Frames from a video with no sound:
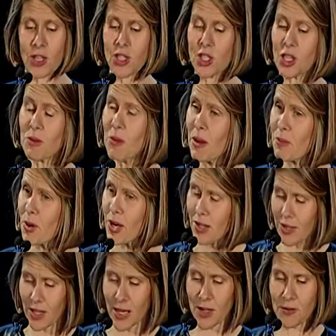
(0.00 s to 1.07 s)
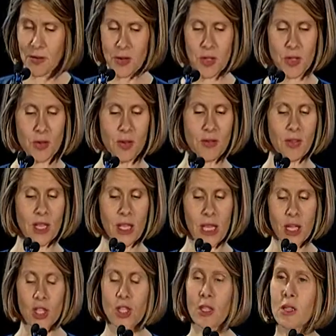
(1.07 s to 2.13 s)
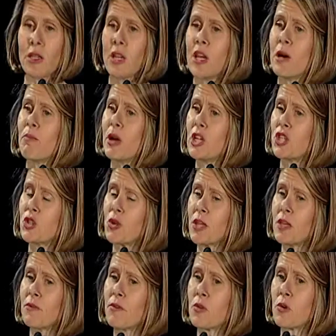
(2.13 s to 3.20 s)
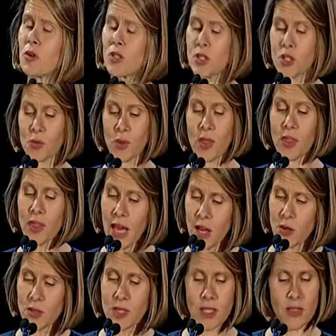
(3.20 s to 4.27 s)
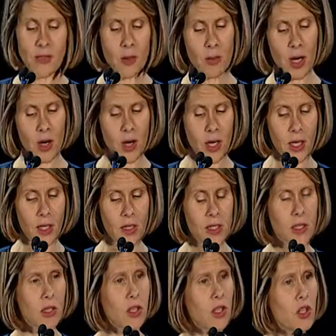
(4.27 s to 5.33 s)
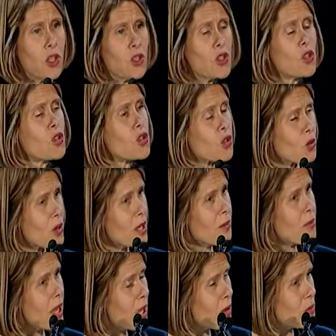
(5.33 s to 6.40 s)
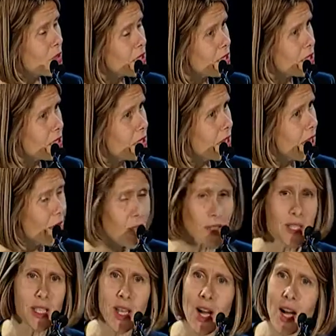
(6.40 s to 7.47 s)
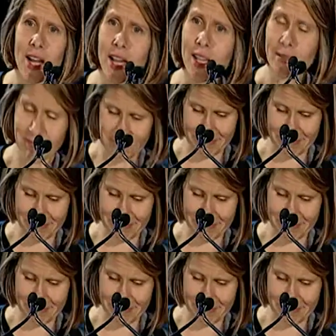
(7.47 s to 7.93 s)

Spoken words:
to commemorate the anniversary of the election by joining forces with thousands of Americans to scream helplessly at the sky.